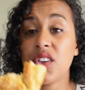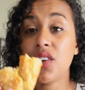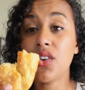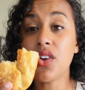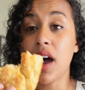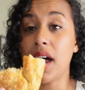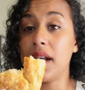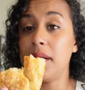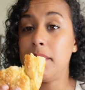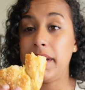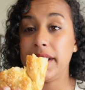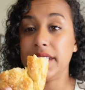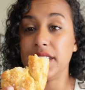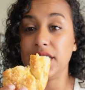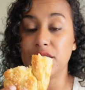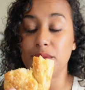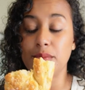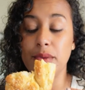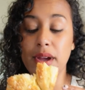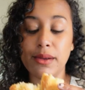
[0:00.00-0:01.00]
You gotta make
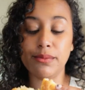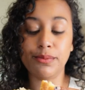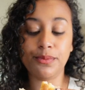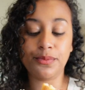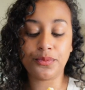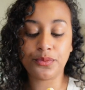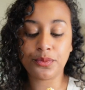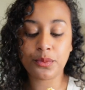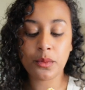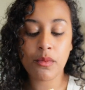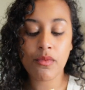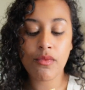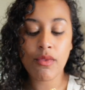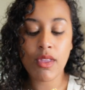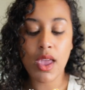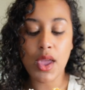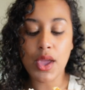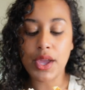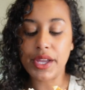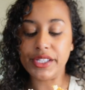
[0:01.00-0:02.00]
this bread.
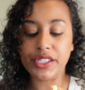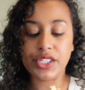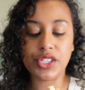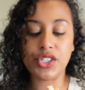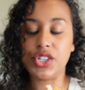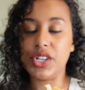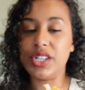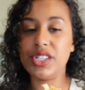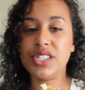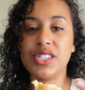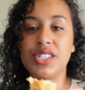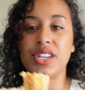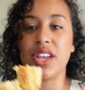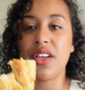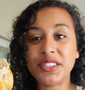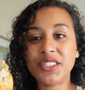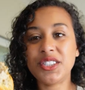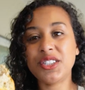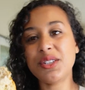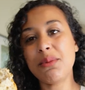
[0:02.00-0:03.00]
It's
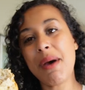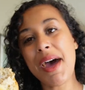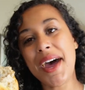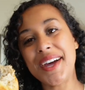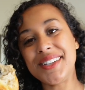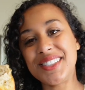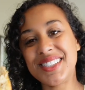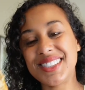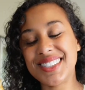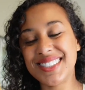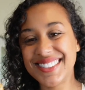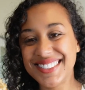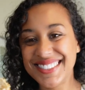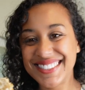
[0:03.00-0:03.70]
the best.